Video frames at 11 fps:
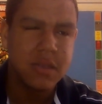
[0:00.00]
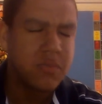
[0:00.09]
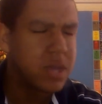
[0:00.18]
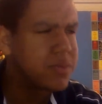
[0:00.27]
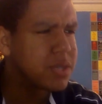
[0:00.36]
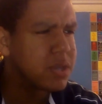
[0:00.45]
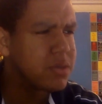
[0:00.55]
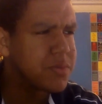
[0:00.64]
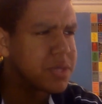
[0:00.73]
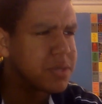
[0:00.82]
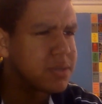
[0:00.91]
Where was I going
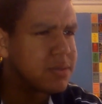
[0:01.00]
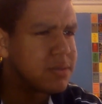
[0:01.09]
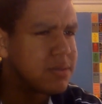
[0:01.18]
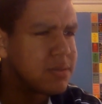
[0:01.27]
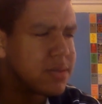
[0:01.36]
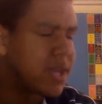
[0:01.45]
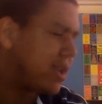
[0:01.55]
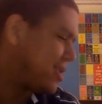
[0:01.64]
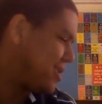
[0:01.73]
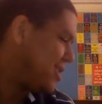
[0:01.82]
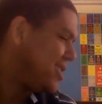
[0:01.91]
with this? Yeah,
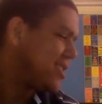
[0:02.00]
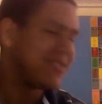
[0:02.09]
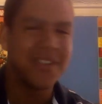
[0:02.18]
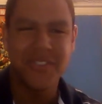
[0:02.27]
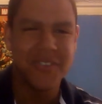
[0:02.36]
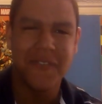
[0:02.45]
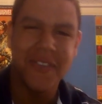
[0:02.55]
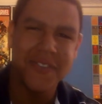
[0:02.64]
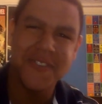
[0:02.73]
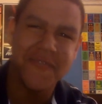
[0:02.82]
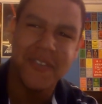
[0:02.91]
so I
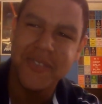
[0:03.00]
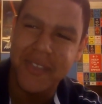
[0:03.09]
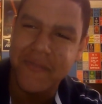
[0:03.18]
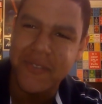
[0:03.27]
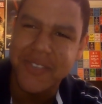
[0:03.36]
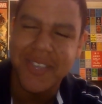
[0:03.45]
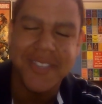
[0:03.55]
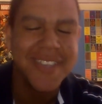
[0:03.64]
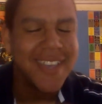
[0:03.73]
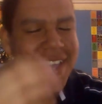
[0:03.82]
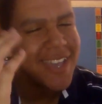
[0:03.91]
just froze there for a
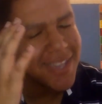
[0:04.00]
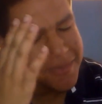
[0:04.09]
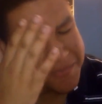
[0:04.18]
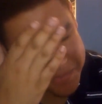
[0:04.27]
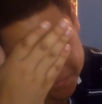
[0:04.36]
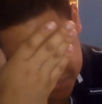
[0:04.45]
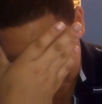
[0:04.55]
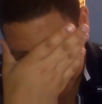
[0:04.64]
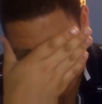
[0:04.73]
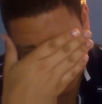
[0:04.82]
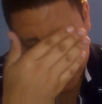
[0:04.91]
second. The
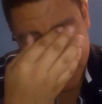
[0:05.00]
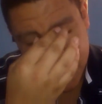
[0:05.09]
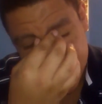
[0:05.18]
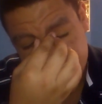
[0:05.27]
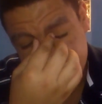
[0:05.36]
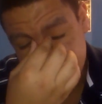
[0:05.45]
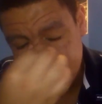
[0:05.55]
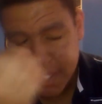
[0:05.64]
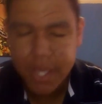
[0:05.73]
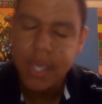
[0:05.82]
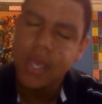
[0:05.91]
thing
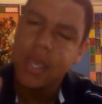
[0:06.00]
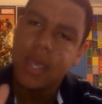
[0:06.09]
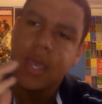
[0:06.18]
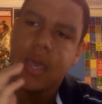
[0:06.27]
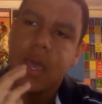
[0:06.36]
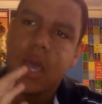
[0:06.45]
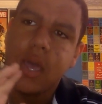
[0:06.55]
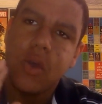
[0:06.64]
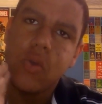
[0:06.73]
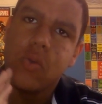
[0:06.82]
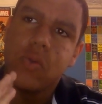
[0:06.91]
is,
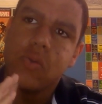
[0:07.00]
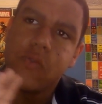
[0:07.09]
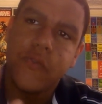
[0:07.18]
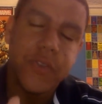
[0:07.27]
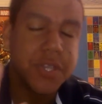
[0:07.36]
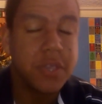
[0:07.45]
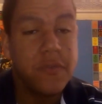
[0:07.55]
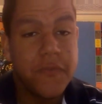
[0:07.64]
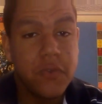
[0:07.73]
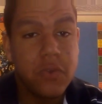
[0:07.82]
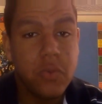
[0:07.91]

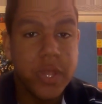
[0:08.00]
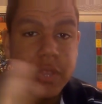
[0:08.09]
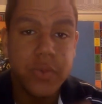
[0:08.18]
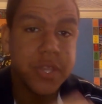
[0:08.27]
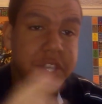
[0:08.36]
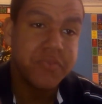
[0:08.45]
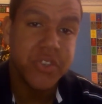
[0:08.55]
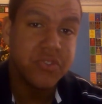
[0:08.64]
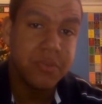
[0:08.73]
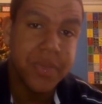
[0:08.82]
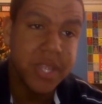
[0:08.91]
for when you want to
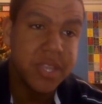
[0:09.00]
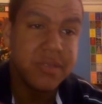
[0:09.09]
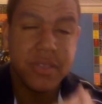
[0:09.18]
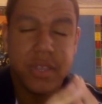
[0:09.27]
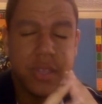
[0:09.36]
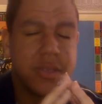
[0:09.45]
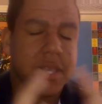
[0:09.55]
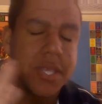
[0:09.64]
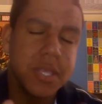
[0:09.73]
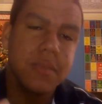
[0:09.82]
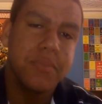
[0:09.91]
express your opinion,
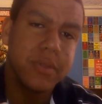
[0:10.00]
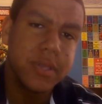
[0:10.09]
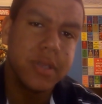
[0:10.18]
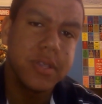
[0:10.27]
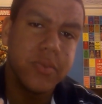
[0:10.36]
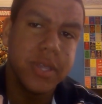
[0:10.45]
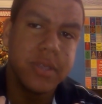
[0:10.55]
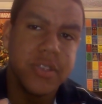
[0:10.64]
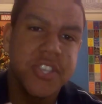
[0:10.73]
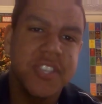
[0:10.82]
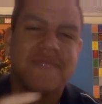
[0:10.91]
this is the podcast where you
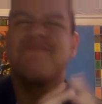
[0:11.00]
can just